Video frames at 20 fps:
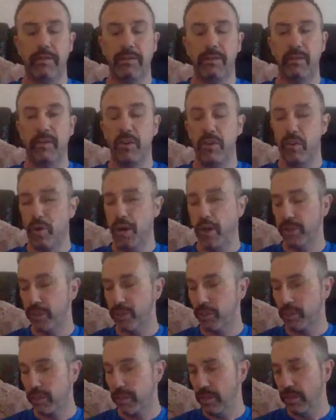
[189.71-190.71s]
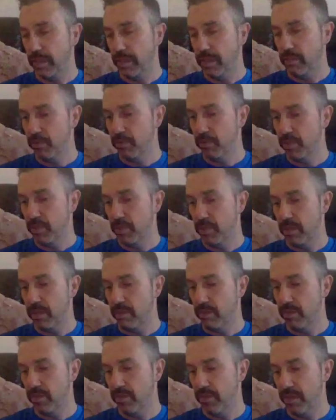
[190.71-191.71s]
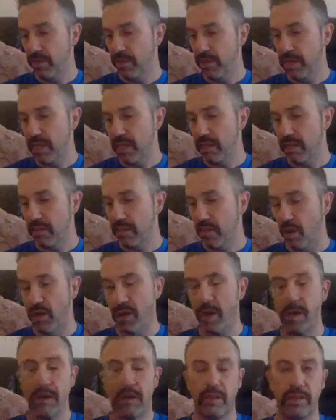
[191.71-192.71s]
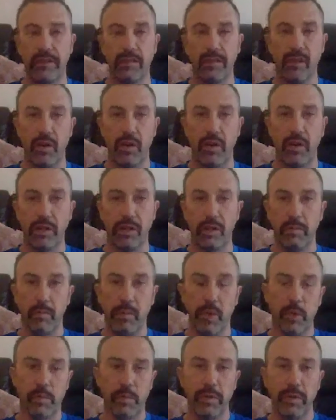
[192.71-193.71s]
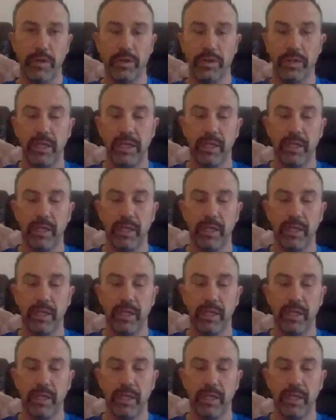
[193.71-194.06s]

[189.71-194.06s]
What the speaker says: got crushed, it was a very dark moment.